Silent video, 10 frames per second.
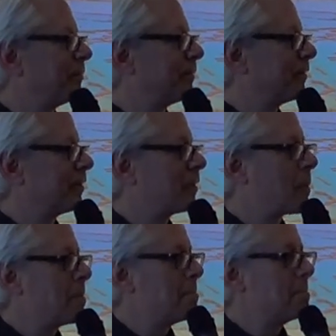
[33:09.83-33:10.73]
Did you
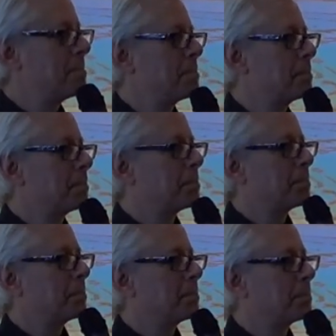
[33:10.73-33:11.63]
do the same one of that
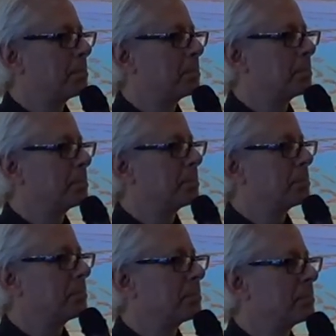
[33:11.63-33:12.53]
large one in
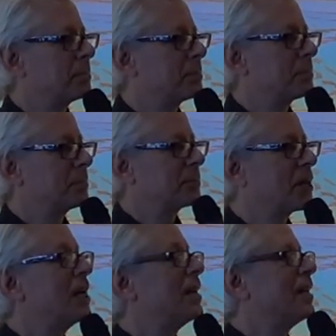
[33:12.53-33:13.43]
Rocky Mountain?
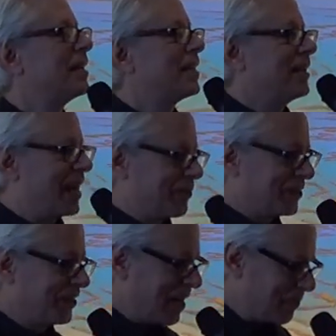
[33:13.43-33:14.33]
you know, where that was, that
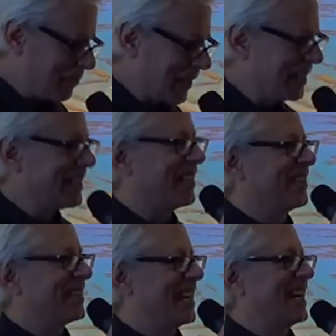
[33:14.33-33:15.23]
was not plein
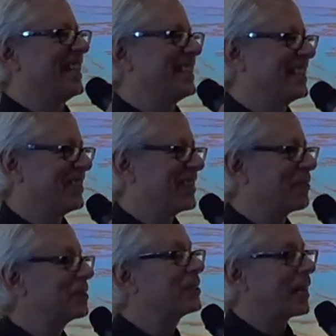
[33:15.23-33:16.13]
air, yeah. No,
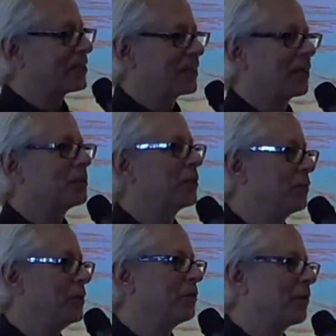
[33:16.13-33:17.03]
that was actually, that was the
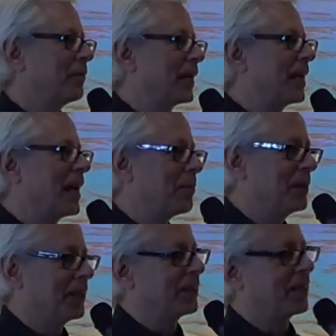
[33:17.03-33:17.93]
view from my
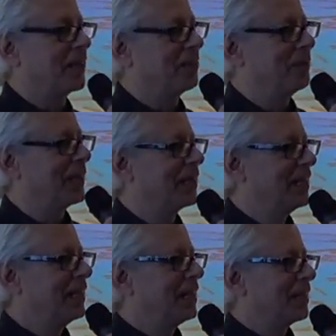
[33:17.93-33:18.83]
cabin that they gave me.
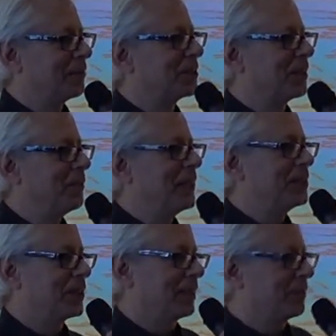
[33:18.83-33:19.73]
It was an
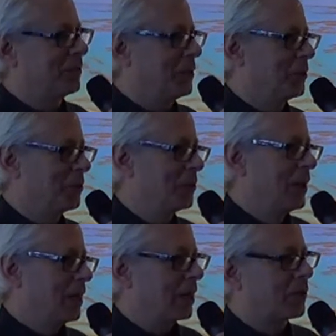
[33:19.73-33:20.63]
amazing
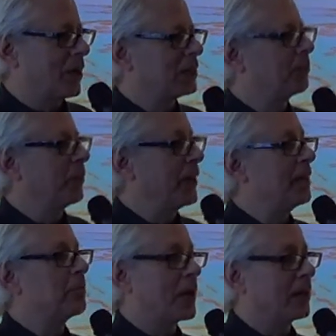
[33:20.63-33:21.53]
view across
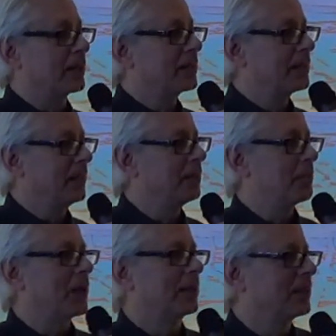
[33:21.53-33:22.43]
Moraine Park, in the
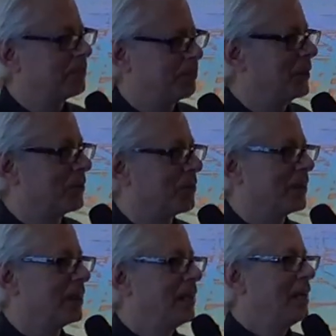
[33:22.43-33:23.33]
park,
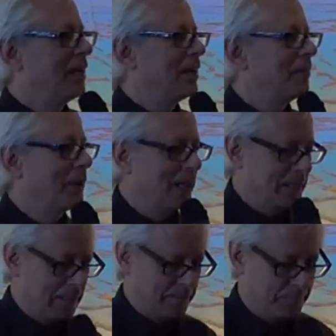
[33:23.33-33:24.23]
beautiful. But
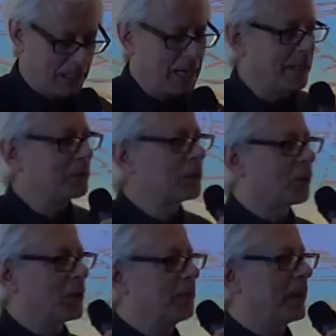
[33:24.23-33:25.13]
um, yeah, that was
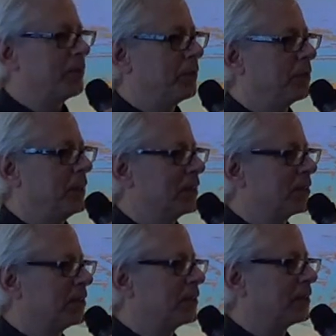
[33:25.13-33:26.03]
40 by 50
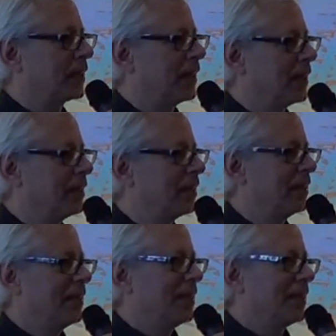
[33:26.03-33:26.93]
inches
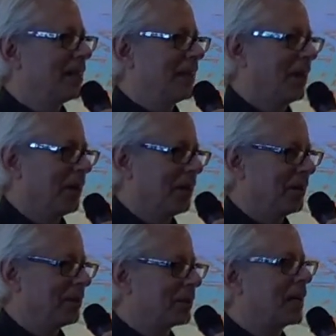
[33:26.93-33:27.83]
and
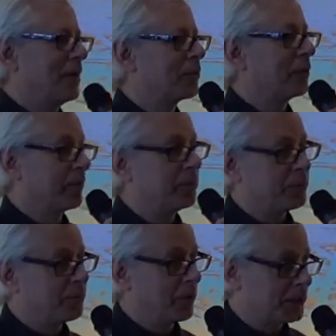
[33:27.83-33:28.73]
uh, came from
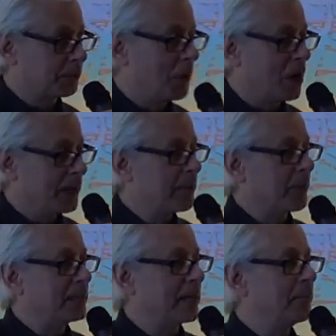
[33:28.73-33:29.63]
a, a, small 8
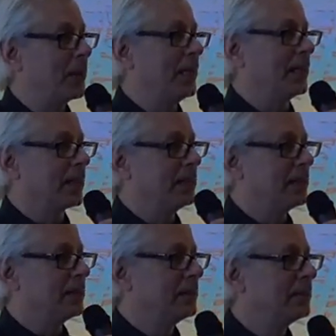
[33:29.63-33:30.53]
by 10 painting I
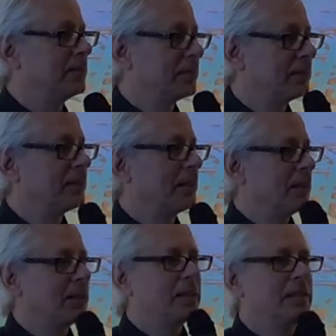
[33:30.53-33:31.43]
did.
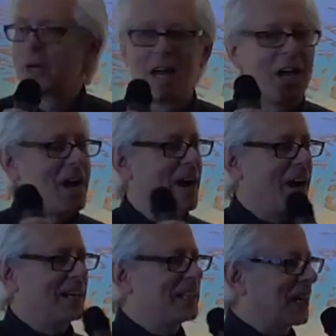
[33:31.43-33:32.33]

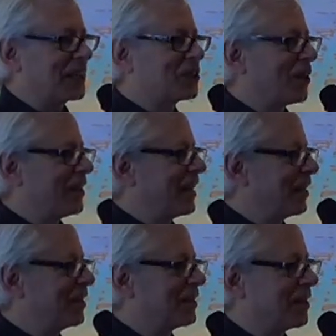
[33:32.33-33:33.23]
I, I guess I'll
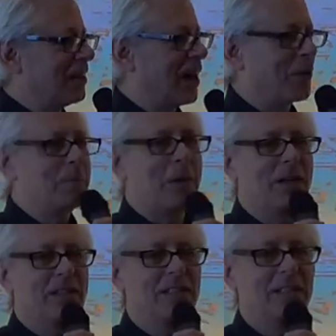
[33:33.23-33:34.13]
end the loud
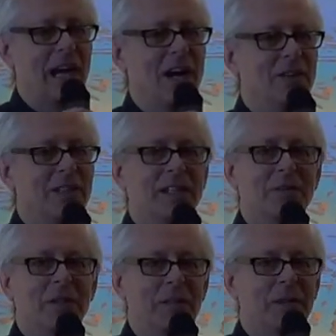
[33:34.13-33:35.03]
part now, and
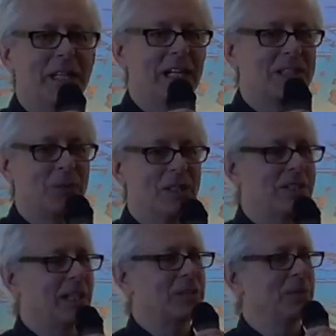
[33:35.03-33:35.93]
if anybody else wants
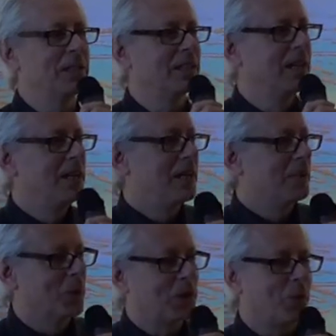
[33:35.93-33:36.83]
to ask me a
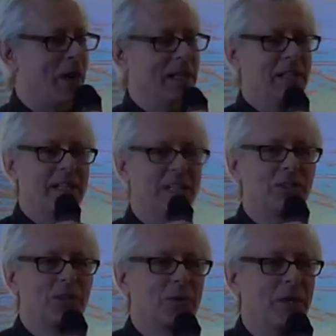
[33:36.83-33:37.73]
more quietly
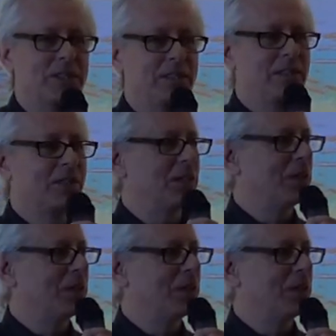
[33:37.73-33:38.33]
answered questions, you can